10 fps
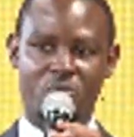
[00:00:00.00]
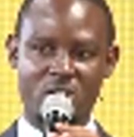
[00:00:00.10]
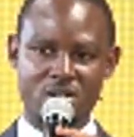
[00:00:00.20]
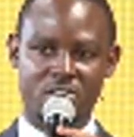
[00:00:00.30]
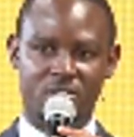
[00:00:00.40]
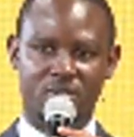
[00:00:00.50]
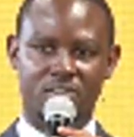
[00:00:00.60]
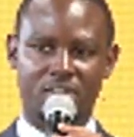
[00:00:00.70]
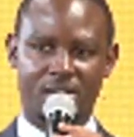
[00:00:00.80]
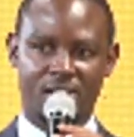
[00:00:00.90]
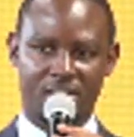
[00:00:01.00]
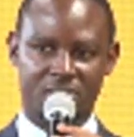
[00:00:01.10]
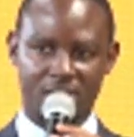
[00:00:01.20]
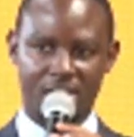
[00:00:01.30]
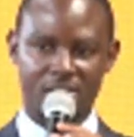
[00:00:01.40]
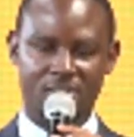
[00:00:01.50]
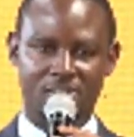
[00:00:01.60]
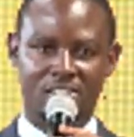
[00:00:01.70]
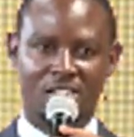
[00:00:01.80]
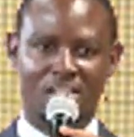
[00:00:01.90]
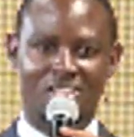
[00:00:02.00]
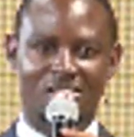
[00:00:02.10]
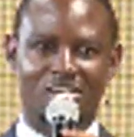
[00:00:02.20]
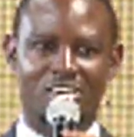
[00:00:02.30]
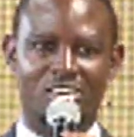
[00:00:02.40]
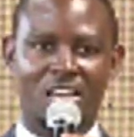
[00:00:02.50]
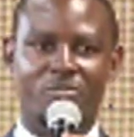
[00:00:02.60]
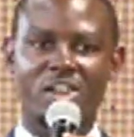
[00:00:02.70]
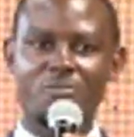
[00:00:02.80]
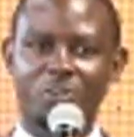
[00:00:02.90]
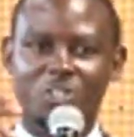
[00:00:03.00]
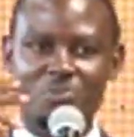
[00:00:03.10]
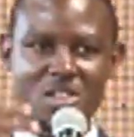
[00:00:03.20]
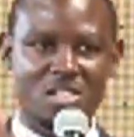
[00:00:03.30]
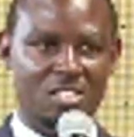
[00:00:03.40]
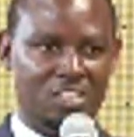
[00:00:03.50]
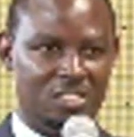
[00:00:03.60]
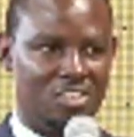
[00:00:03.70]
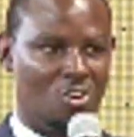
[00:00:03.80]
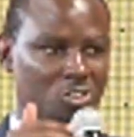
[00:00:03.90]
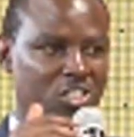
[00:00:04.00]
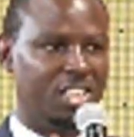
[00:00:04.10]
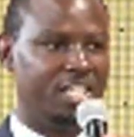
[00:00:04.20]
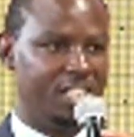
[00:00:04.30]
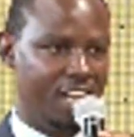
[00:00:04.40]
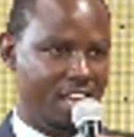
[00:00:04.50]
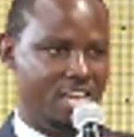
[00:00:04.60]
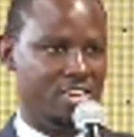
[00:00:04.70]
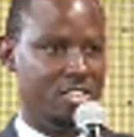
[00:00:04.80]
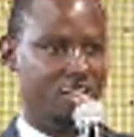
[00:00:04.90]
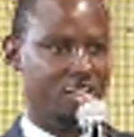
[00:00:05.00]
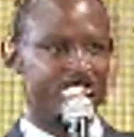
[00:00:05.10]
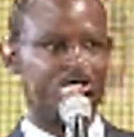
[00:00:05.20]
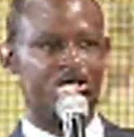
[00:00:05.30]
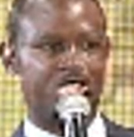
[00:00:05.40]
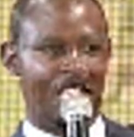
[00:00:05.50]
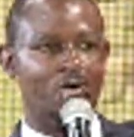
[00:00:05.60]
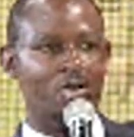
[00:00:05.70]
Read, understand. Even if it means causing a delay of action